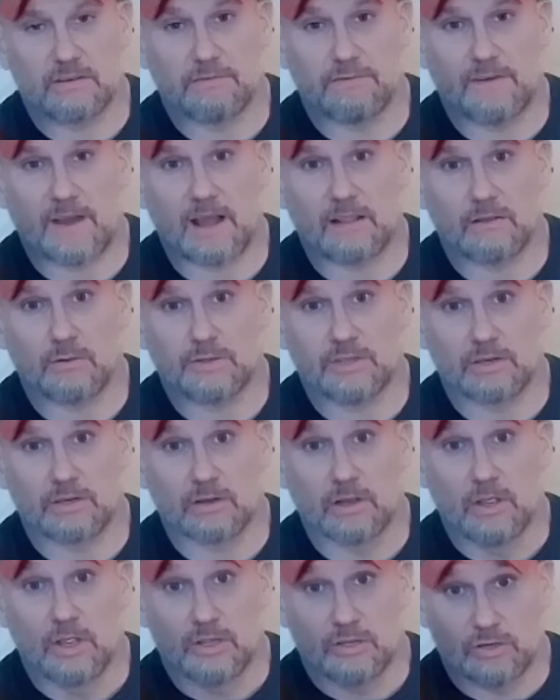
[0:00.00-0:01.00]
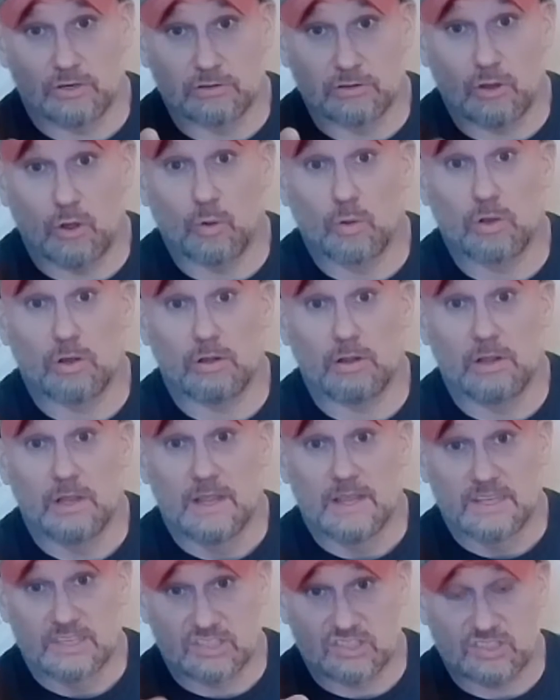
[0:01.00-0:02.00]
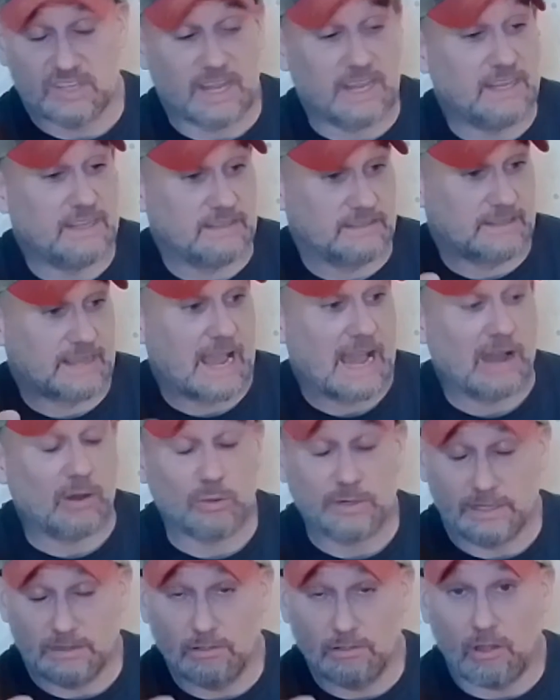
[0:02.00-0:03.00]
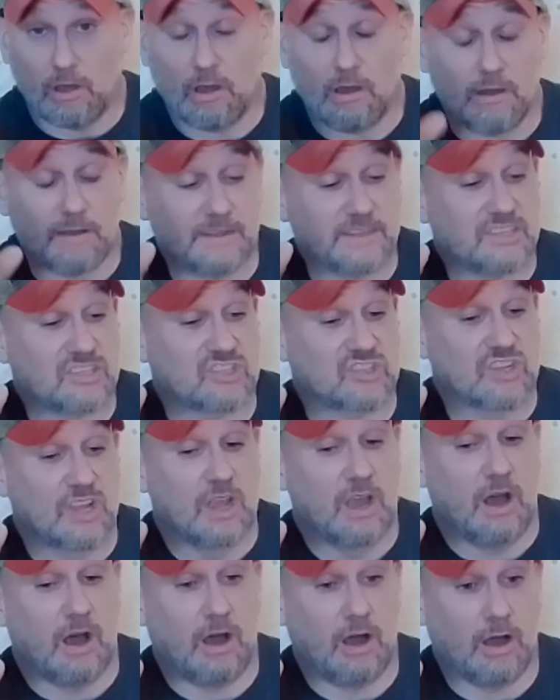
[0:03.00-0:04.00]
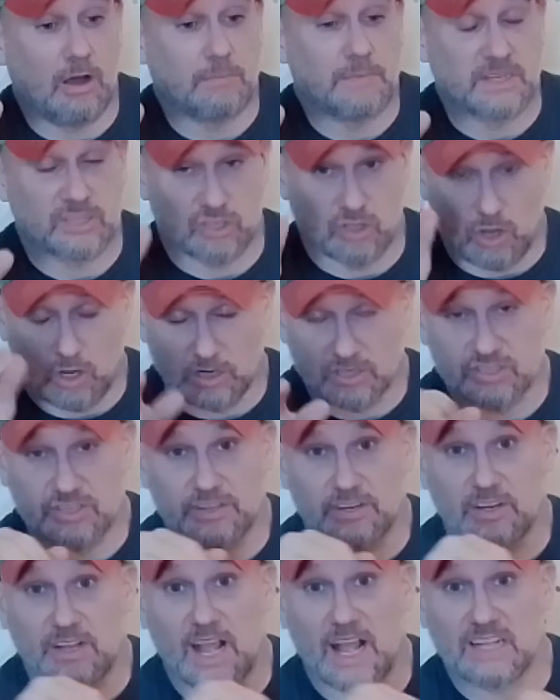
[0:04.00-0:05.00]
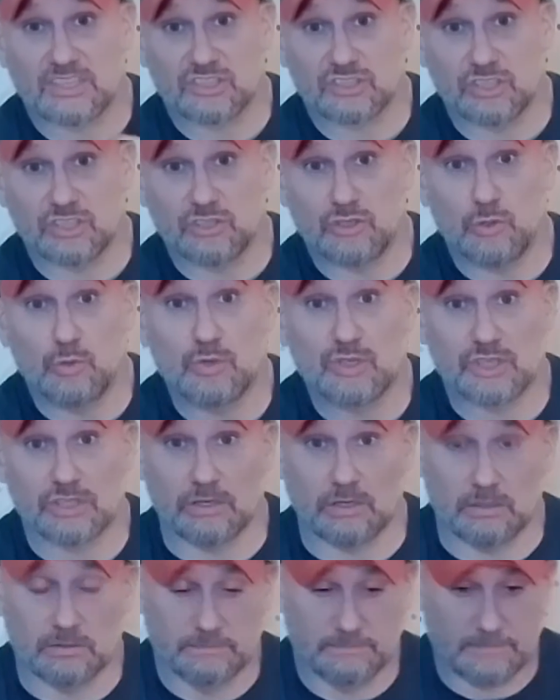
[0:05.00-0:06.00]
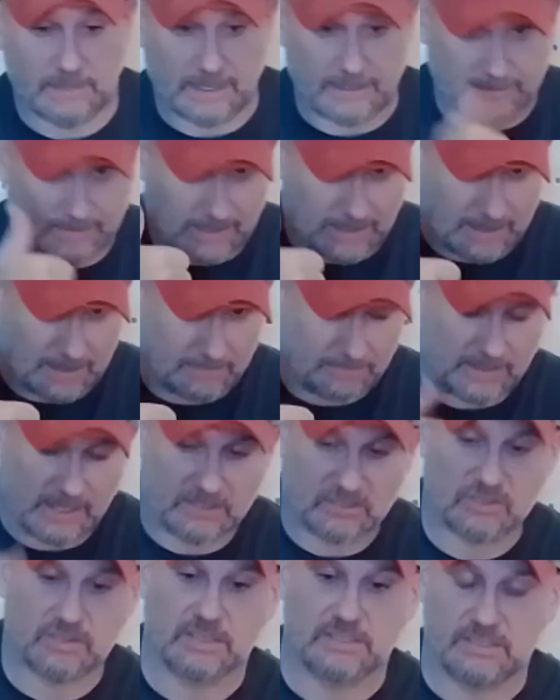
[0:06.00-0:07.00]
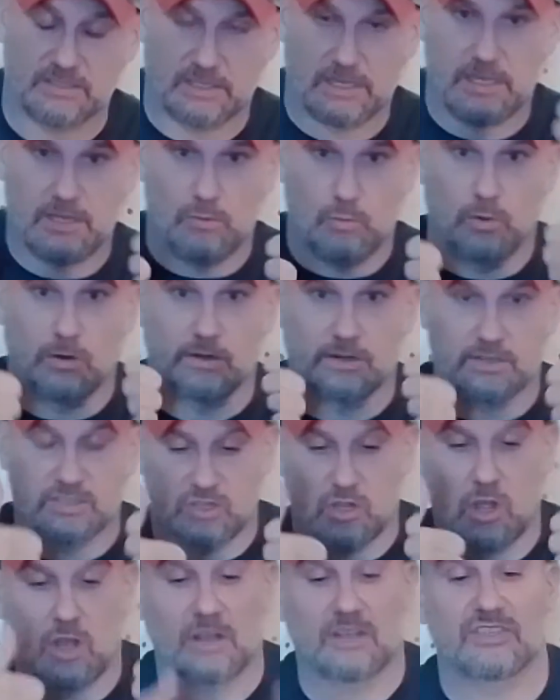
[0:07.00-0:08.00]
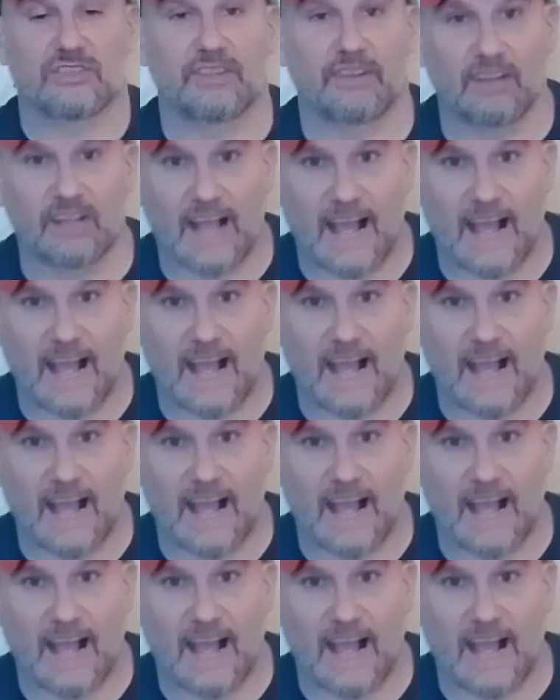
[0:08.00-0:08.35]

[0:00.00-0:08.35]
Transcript: to follow your local, state, and county laws as long as they're constitutional. Okay, that's the key word, as long as they're